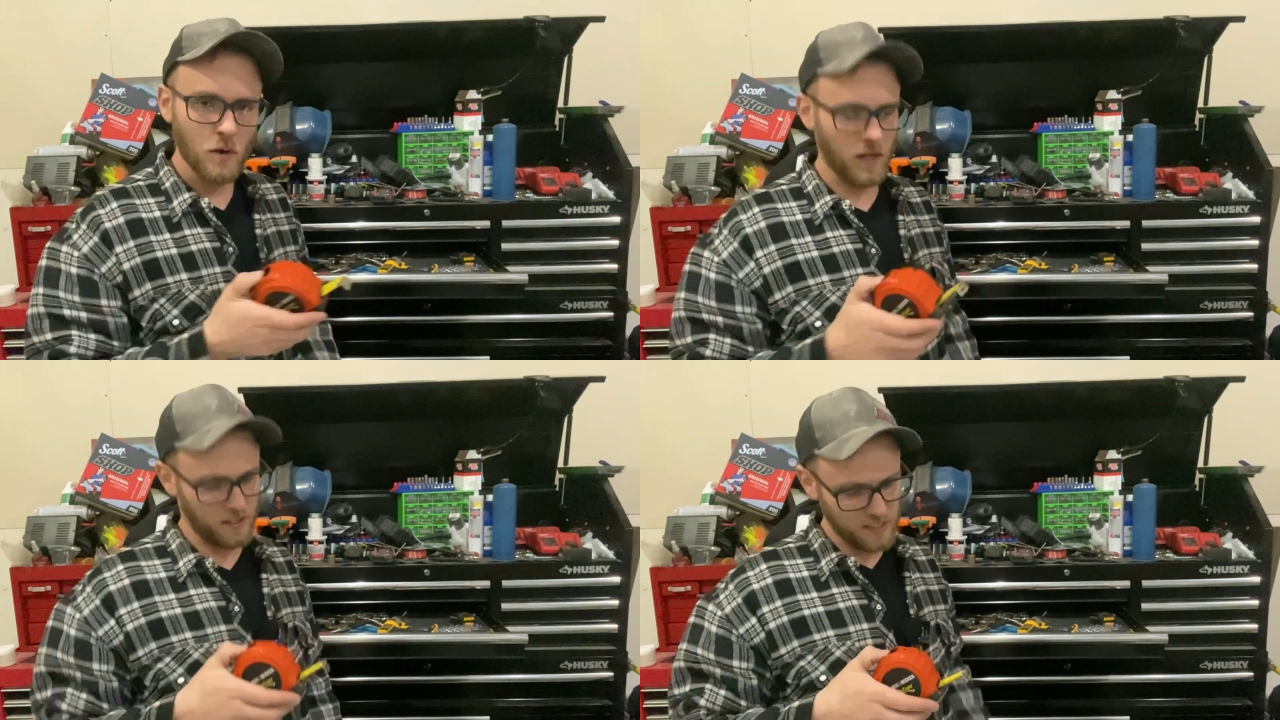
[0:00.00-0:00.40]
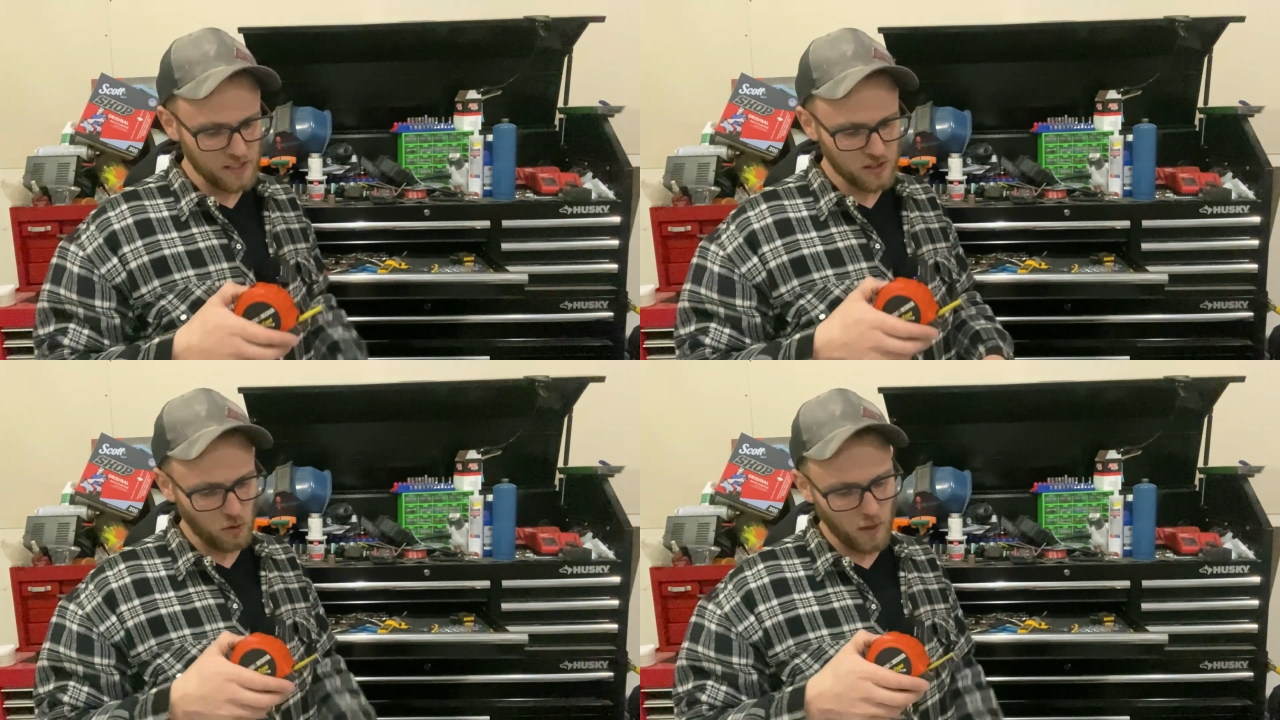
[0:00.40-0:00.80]
It
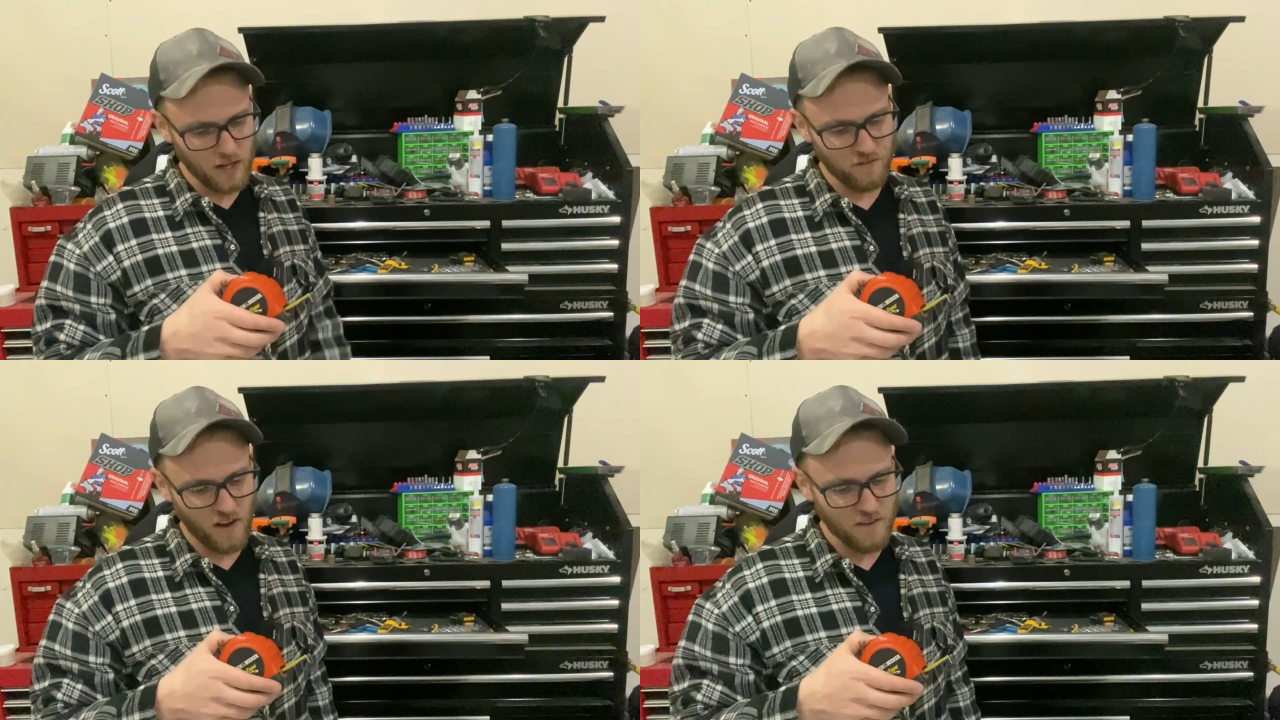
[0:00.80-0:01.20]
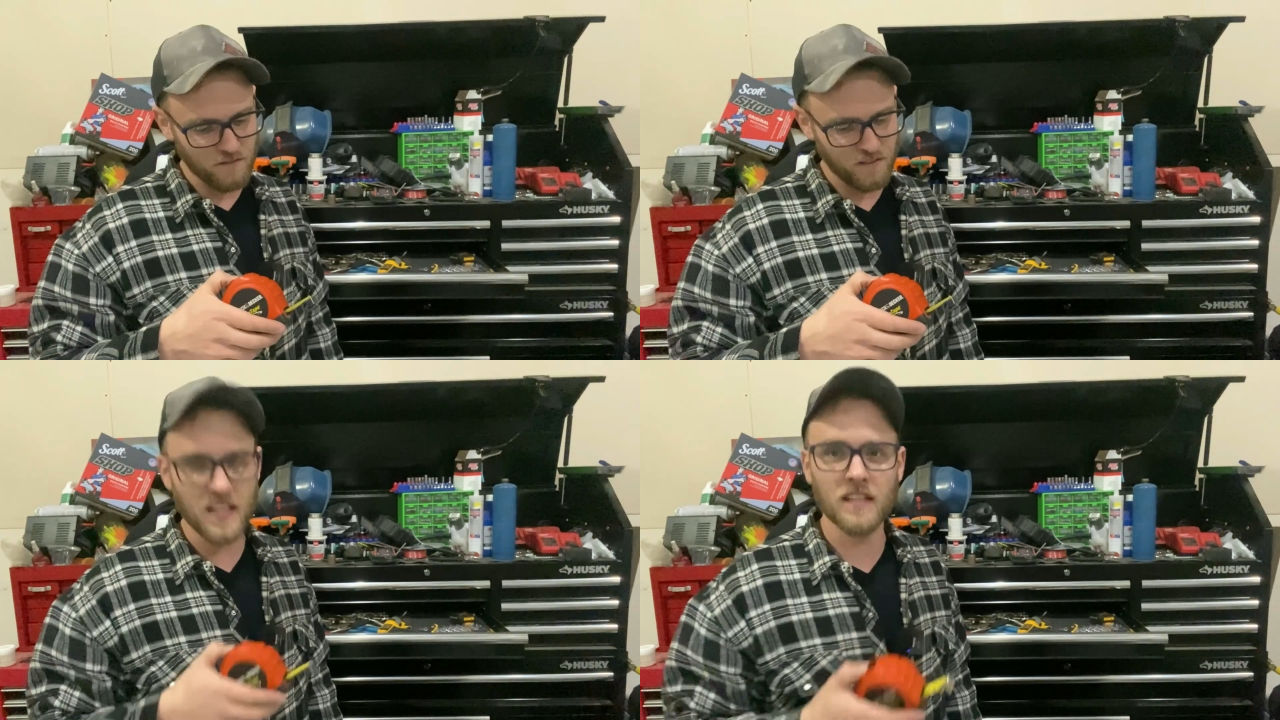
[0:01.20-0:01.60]
says 25
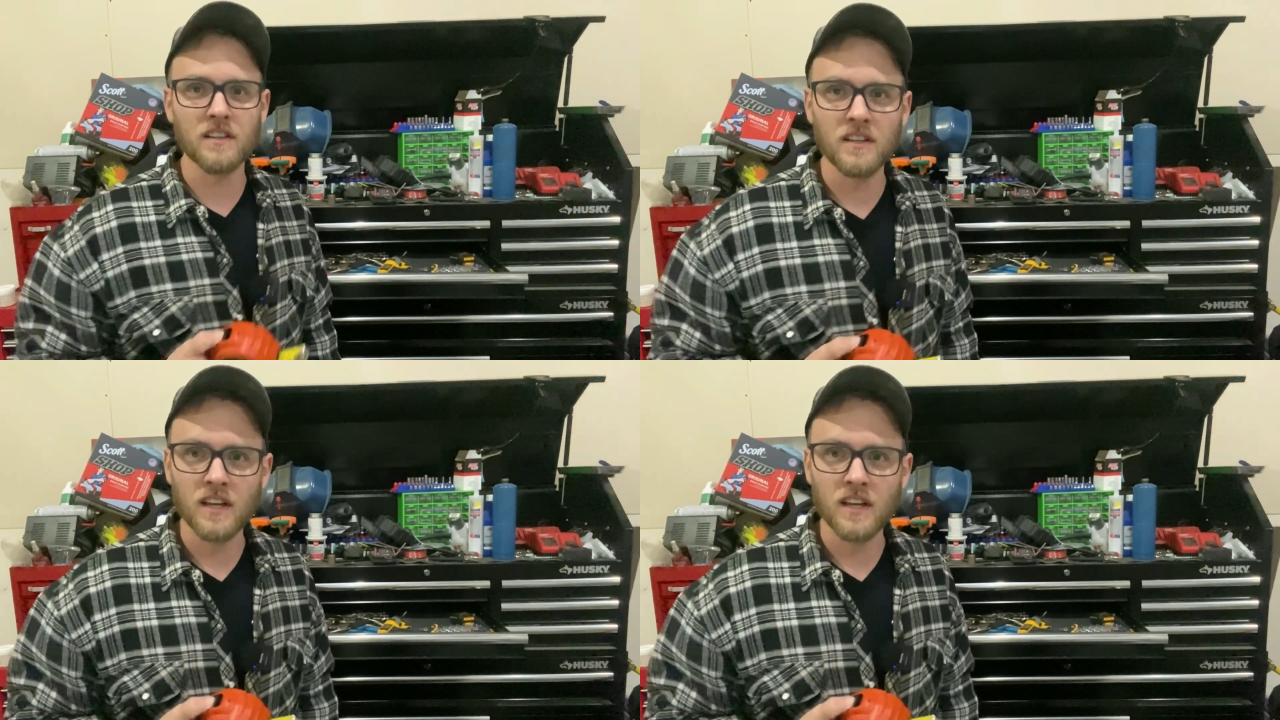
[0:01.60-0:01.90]
feet.